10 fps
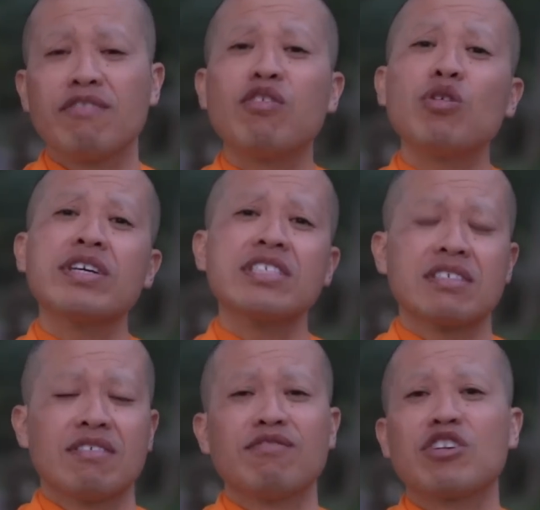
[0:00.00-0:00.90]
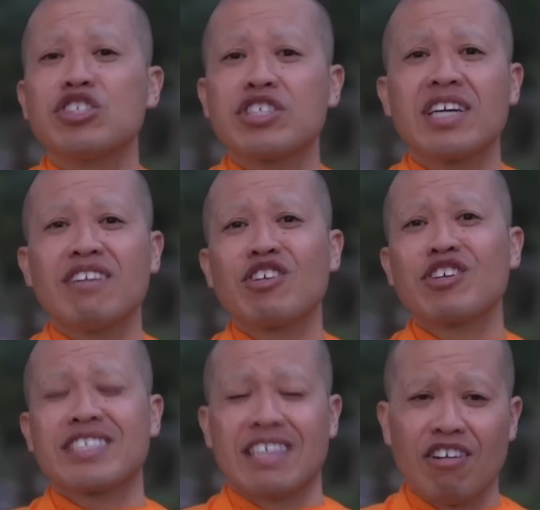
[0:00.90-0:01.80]
fullest version of
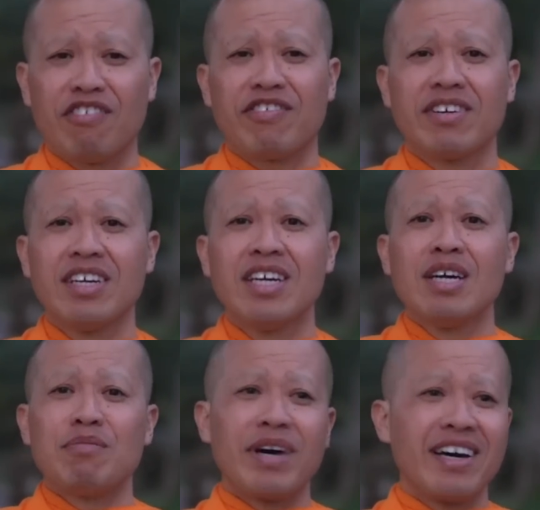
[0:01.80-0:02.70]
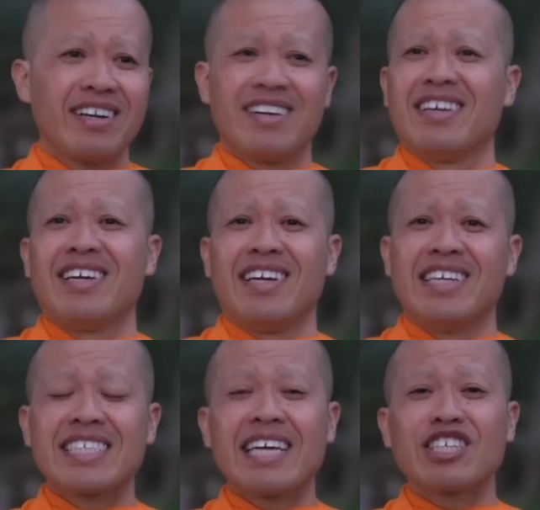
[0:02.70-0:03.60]
yourself. But
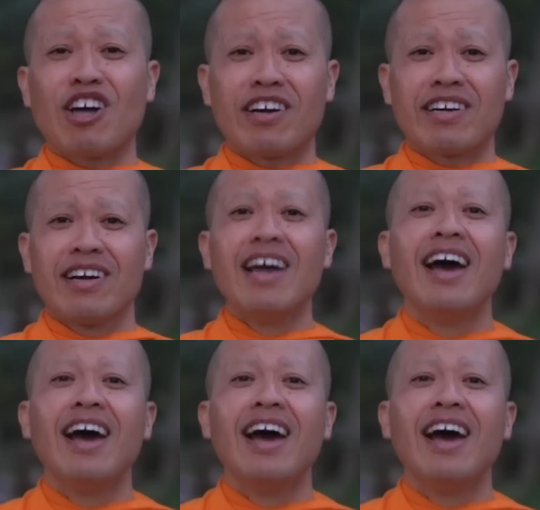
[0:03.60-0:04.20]
it's getting dark.